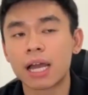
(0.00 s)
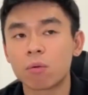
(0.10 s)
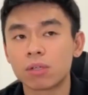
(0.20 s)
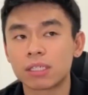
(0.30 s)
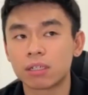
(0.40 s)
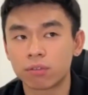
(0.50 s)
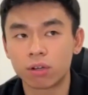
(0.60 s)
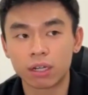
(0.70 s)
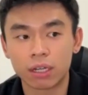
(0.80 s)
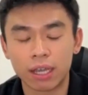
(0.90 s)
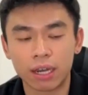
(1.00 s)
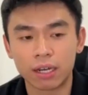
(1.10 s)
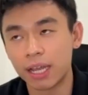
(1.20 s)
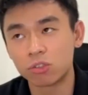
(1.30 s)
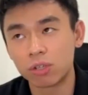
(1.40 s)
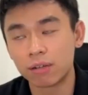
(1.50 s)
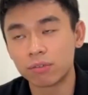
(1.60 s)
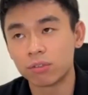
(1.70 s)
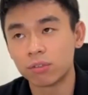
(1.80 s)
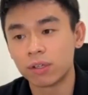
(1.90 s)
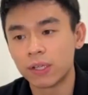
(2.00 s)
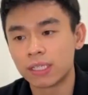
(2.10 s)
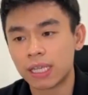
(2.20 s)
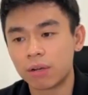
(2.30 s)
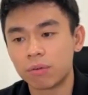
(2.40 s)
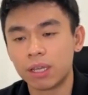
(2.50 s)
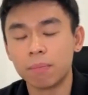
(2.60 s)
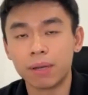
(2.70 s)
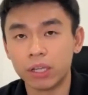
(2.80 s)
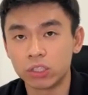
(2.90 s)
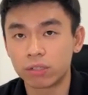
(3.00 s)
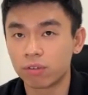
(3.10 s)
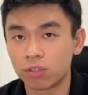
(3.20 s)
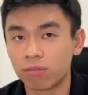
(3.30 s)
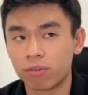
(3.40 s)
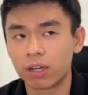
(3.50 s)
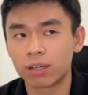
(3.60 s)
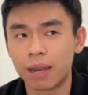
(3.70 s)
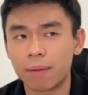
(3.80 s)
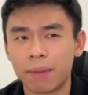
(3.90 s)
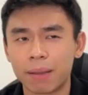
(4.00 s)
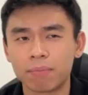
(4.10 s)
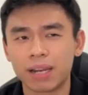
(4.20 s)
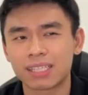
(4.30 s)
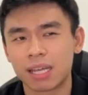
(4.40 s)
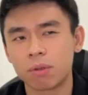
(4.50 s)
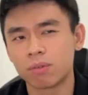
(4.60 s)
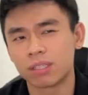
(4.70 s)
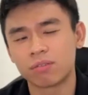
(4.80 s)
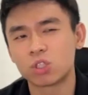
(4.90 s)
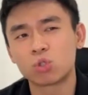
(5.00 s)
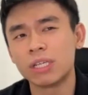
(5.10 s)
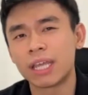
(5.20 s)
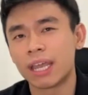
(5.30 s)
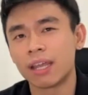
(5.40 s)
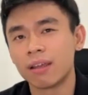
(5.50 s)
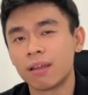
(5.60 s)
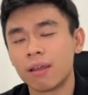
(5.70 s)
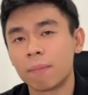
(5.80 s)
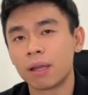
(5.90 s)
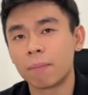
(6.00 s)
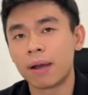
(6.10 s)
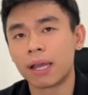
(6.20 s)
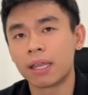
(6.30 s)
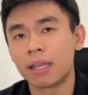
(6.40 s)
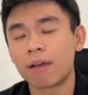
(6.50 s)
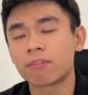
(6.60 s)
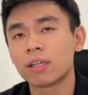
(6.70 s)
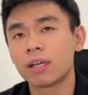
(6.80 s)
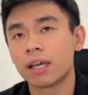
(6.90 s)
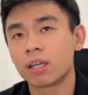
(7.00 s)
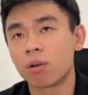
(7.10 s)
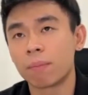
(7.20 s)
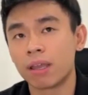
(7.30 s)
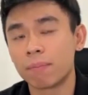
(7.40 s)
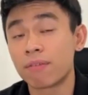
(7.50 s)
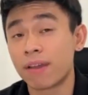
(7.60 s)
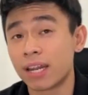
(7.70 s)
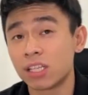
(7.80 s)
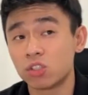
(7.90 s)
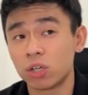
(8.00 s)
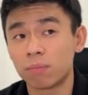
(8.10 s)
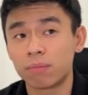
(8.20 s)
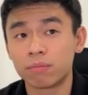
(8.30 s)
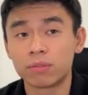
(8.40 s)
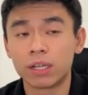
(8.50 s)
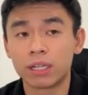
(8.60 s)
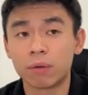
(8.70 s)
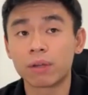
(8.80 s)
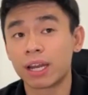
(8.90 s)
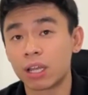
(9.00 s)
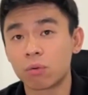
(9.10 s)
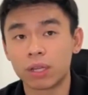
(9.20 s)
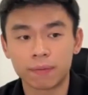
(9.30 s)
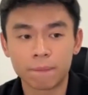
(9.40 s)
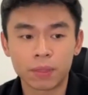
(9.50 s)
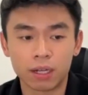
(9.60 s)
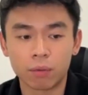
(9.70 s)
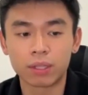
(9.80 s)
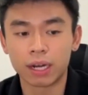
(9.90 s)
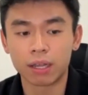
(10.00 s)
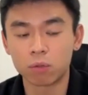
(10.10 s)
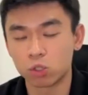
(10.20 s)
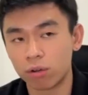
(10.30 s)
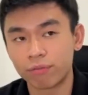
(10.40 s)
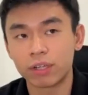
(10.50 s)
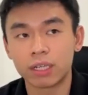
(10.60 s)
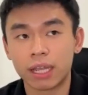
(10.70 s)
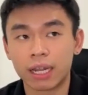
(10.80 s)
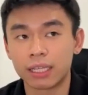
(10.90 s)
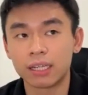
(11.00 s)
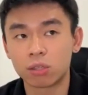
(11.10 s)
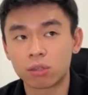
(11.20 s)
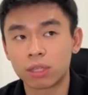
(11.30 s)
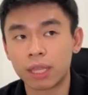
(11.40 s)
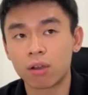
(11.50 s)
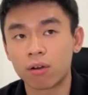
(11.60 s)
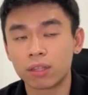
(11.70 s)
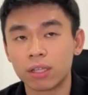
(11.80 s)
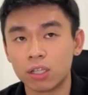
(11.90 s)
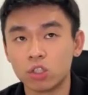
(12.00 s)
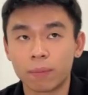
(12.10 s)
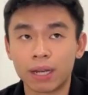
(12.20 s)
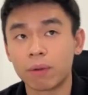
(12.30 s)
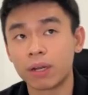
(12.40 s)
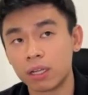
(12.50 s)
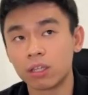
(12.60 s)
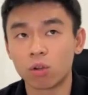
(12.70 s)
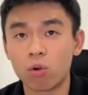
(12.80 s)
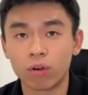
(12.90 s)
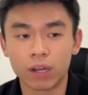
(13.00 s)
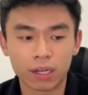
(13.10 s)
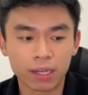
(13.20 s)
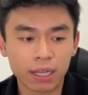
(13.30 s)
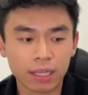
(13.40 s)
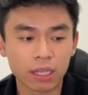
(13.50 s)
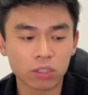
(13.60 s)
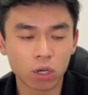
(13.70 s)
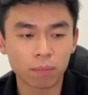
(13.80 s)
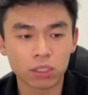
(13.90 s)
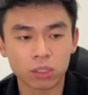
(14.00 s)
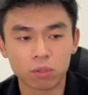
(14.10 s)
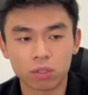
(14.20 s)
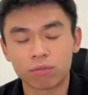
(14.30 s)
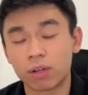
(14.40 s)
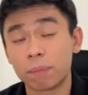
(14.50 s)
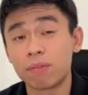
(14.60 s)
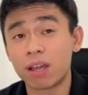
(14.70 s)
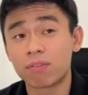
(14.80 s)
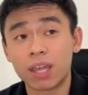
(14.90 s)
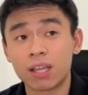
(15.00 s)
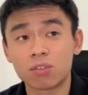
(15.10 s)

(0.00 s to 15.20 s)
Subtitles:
I was self-taught and the entry-level salary in Malaysia for software at my last time it was around 3K. But after I got my finance job, right, the one that I quit, the one that I was offered and I didn't take on the job and I went and learned the code, right? That job actually was offering me 5K.